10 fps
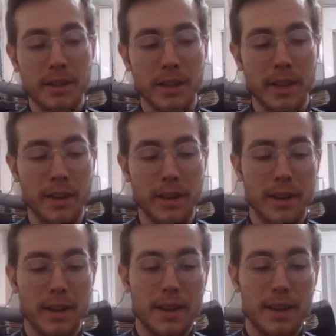exactly.
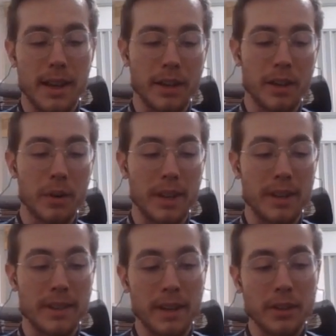And
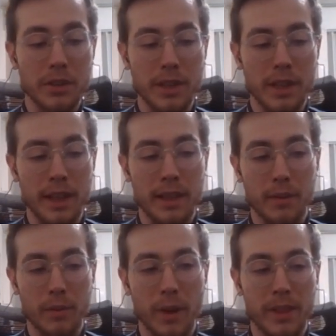essentially,
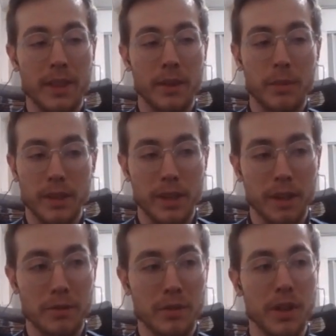I think
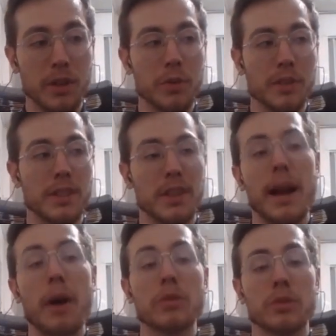what the government's trying to do is they're